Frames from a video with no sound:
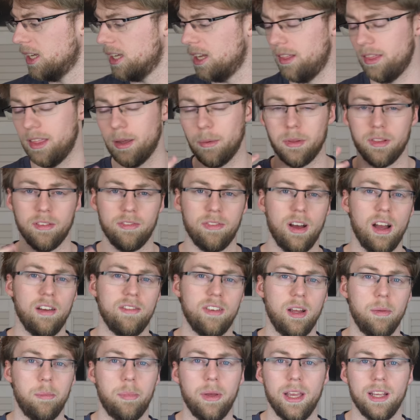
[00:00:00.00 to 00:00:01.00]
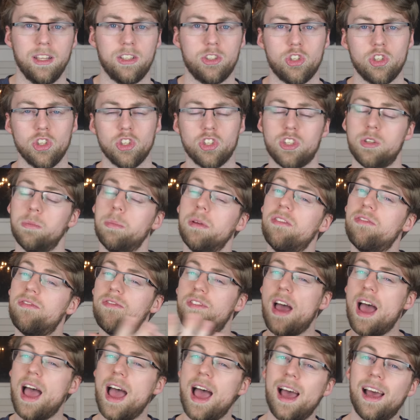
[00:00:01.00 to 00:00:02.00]
and they were the five I picked, just to be
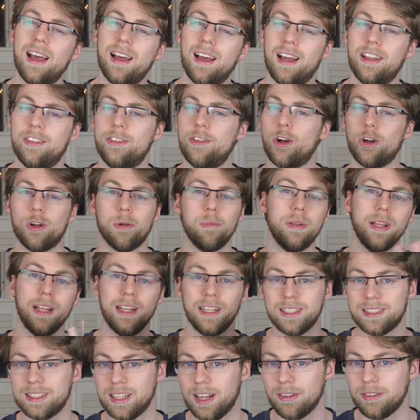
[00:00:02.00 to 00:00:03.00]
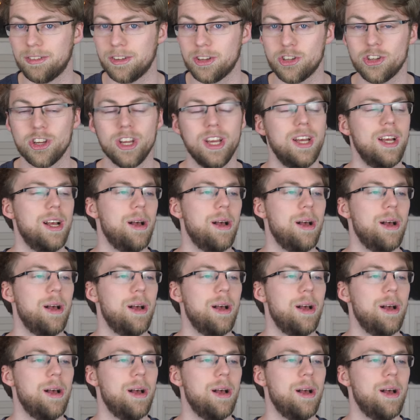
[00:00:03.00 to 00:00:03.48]
fair and not completely selfish.